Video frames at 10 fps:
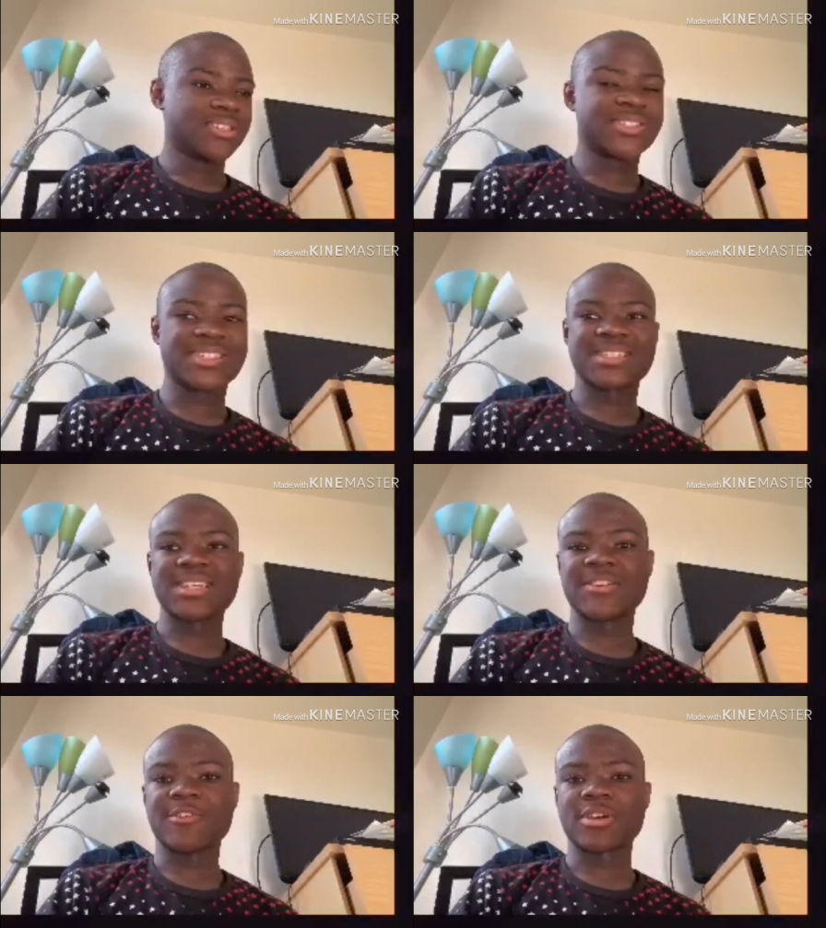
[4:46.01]
So, guys,
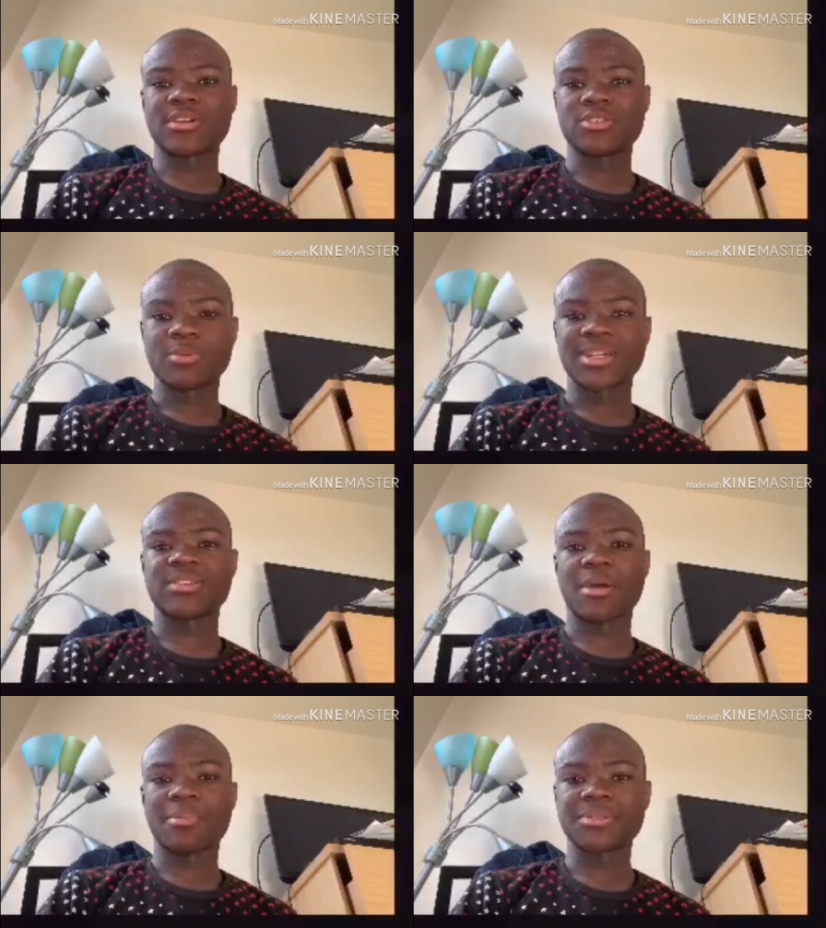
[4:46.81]
that's it, guys. Hope you guys
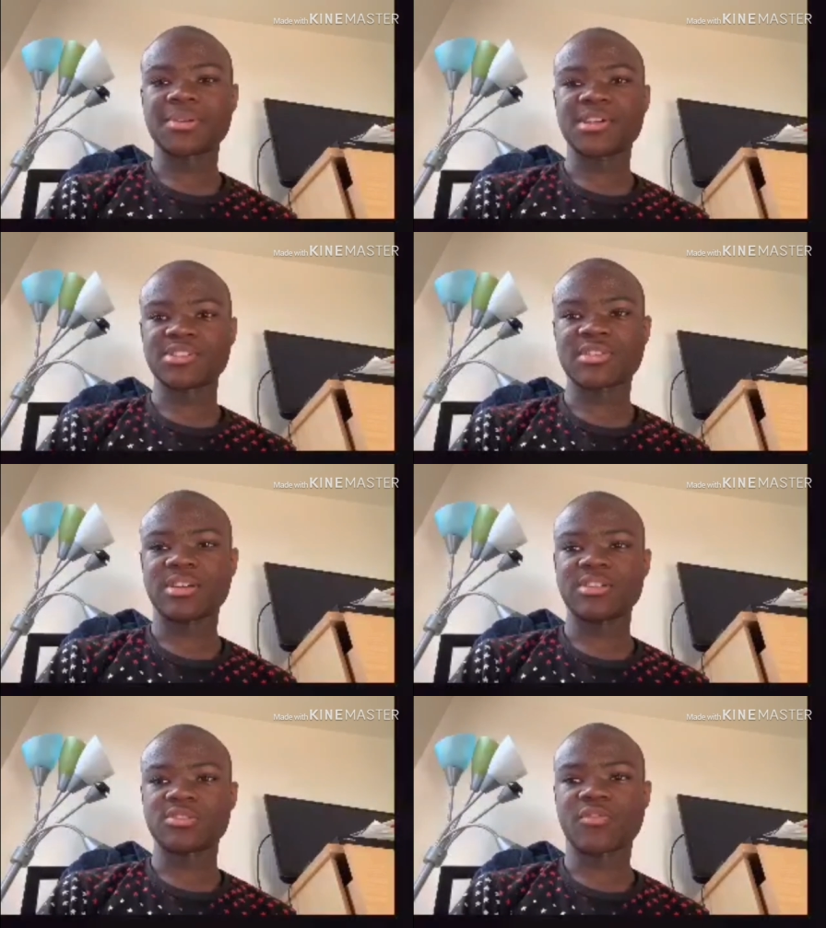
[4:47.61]
are happy. Please mind,
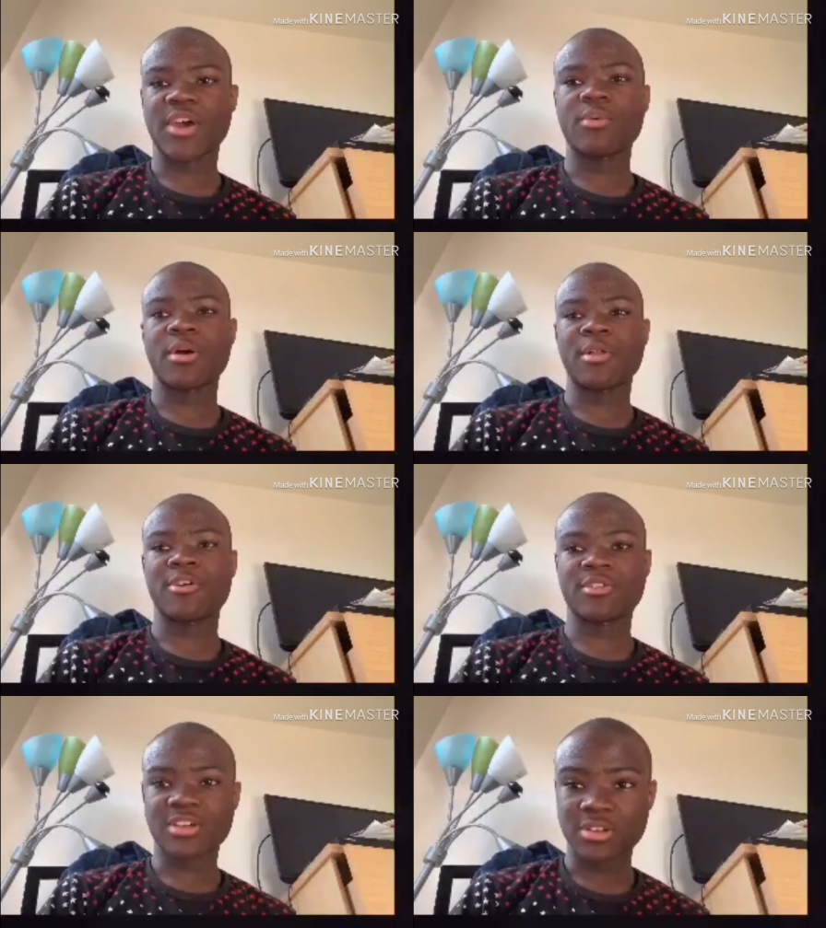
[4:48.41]
subscribe, and subscribe. My,
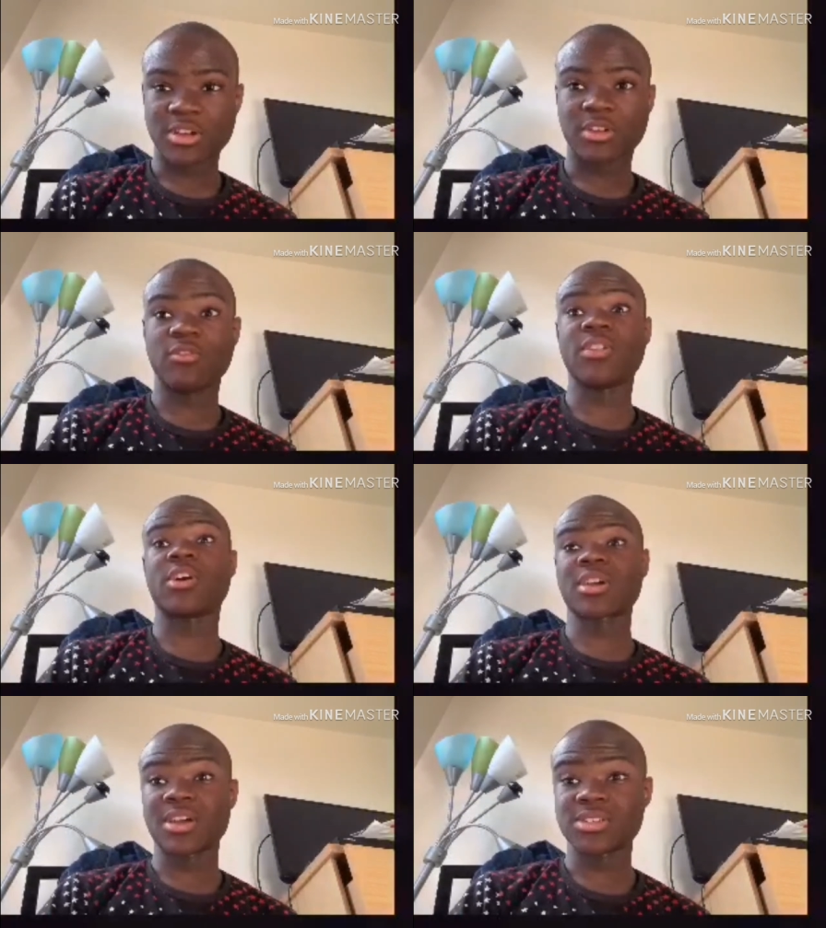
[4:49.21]
uh, new
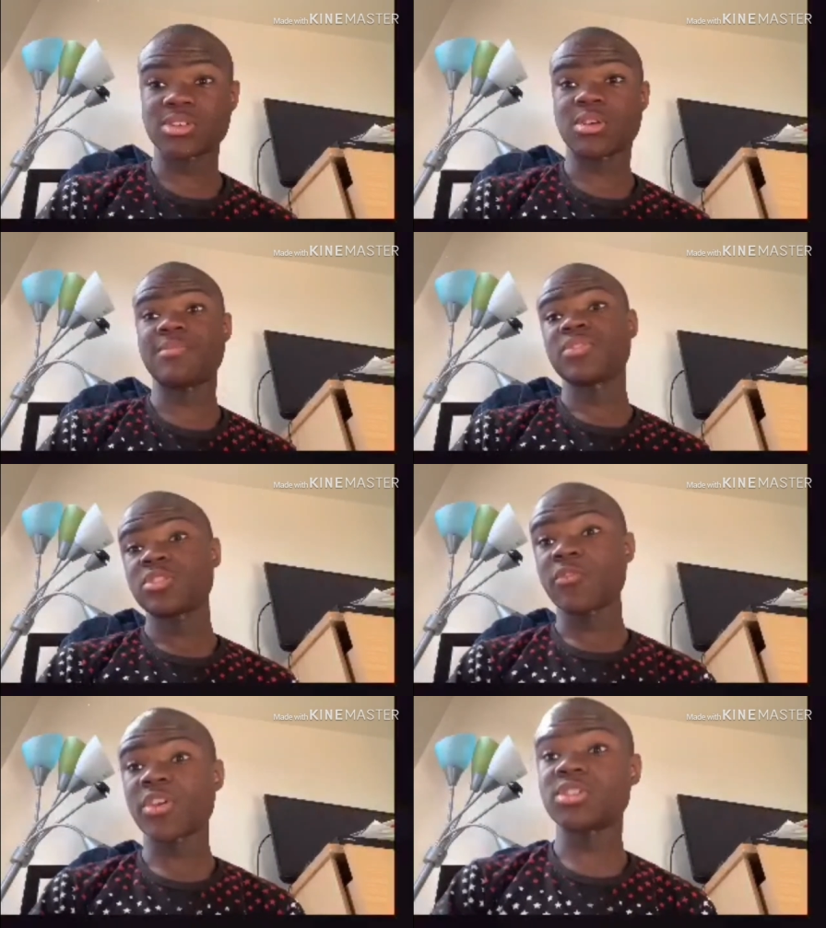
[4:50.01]
video, comment it up.
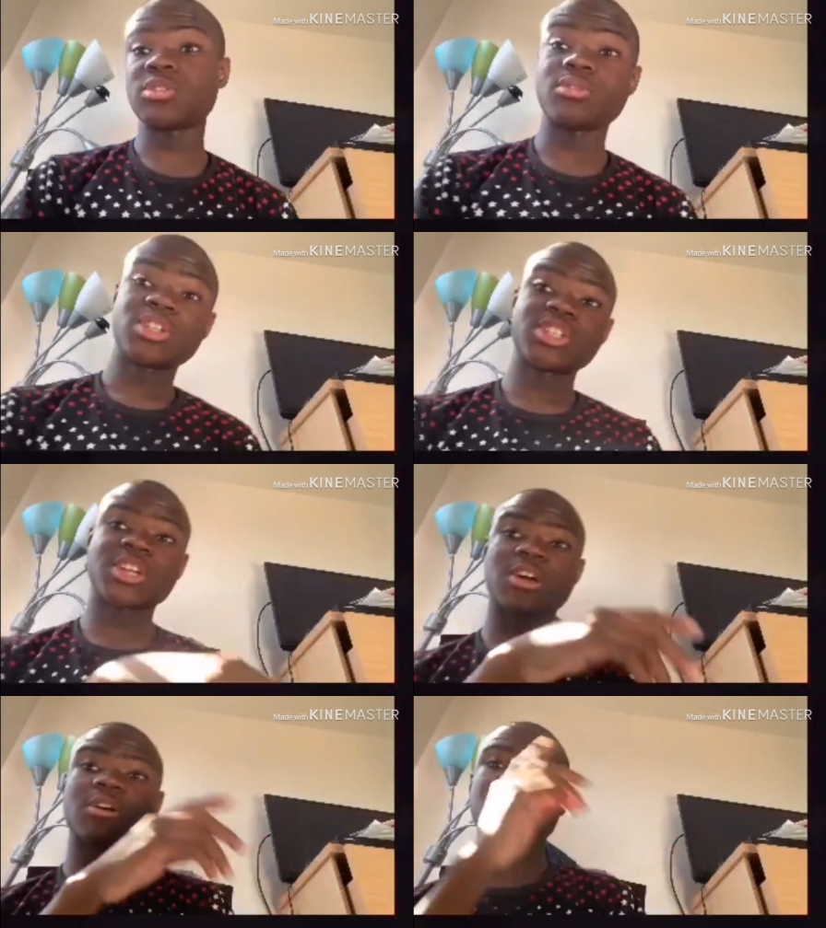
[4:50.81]
Don't forget to
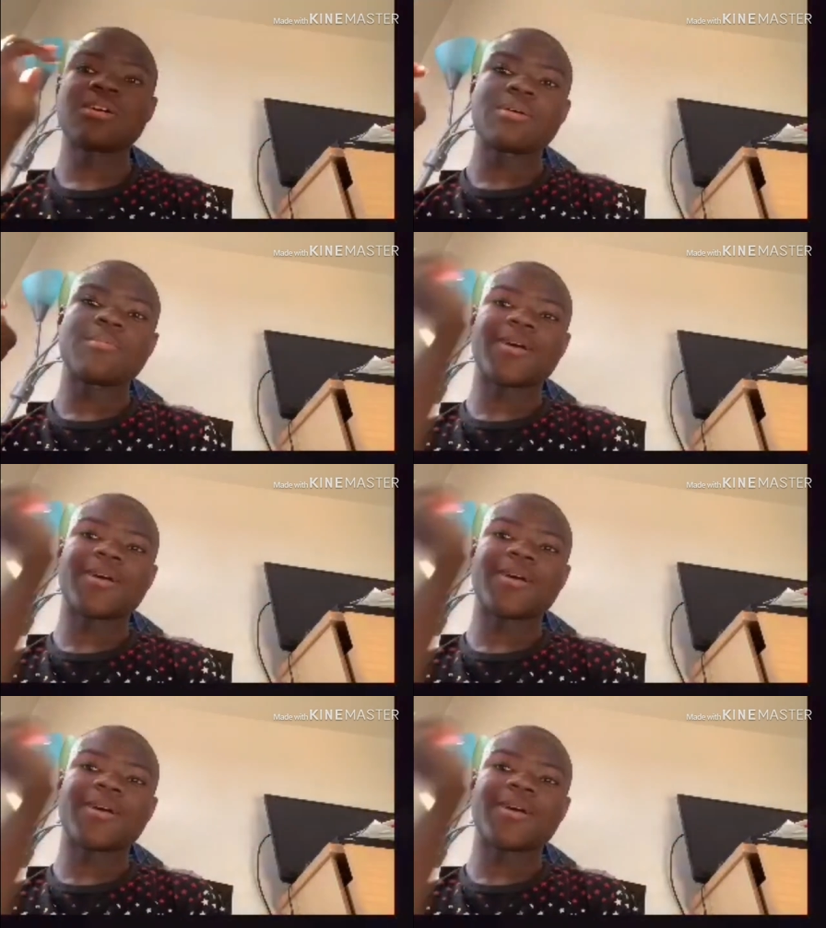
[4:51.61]
check out my